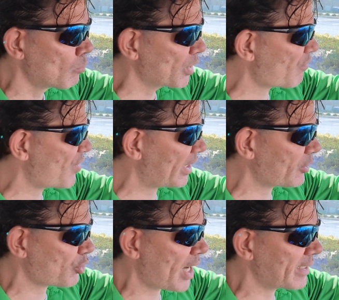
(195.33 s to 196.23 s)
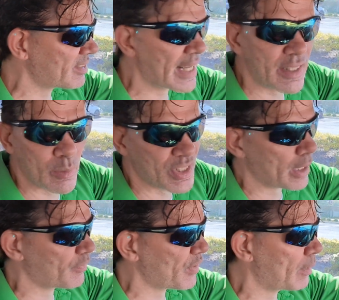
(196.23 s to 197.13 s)
But the Phillies are trying to set
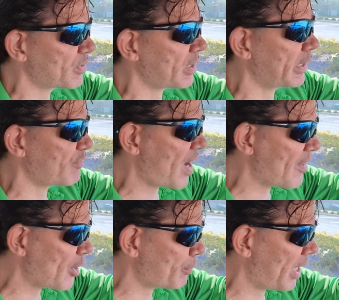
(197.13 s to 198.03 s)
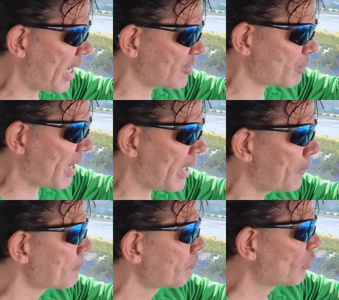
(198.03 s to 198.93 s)
themselves up, solidify their playoff
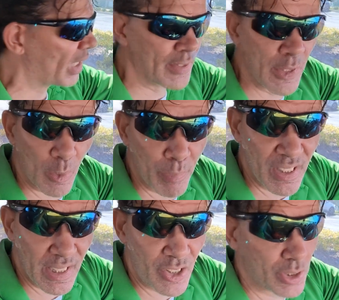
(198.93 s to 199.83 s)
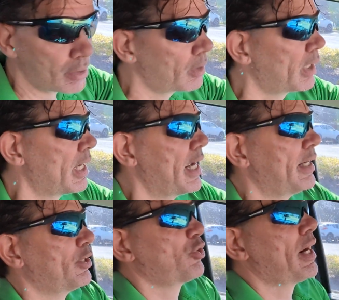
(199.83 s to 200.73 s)
spot in their position,
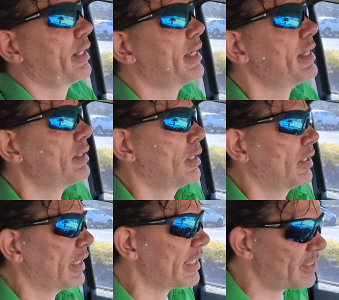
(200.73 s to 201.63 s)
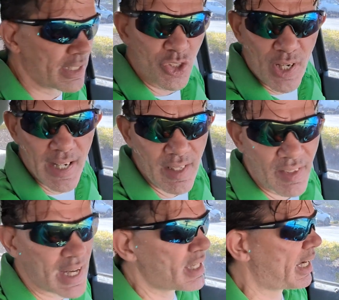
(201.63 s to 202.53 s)
and then try to get the easiest chance
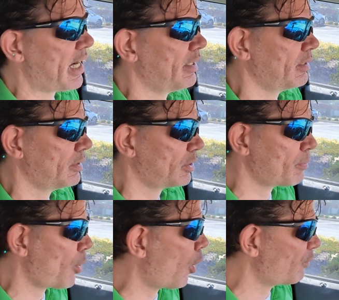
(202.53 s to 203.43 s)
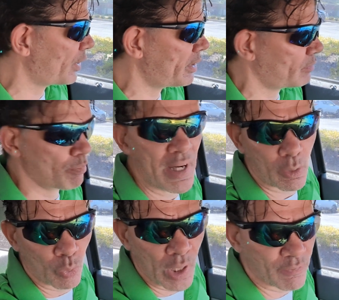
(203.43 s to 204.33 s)
that they can to hopefully
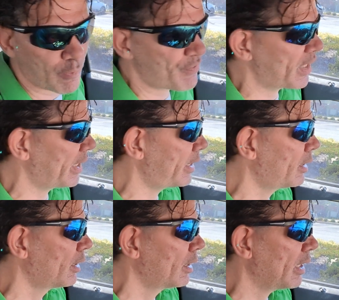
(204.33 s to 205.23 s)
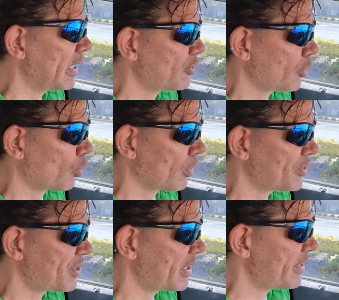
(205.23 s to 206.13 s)
make a run for Philly to the
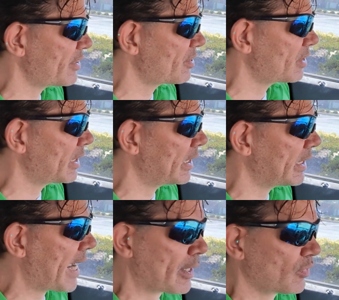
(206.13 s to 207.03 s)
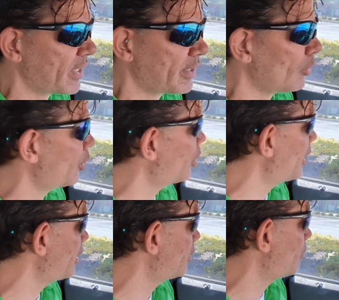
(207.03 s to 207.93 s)
World Series. I don't think they'll do
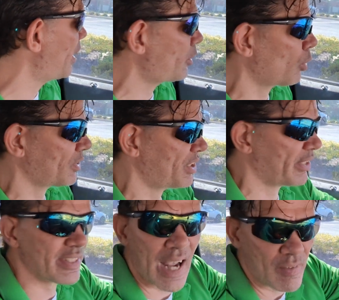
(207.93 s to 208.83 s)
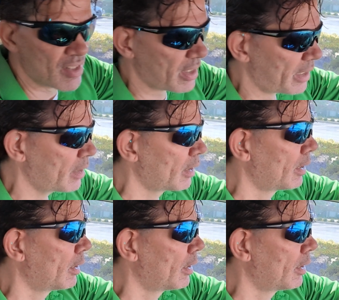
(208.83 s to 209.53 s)
it, make the World Series, obviously.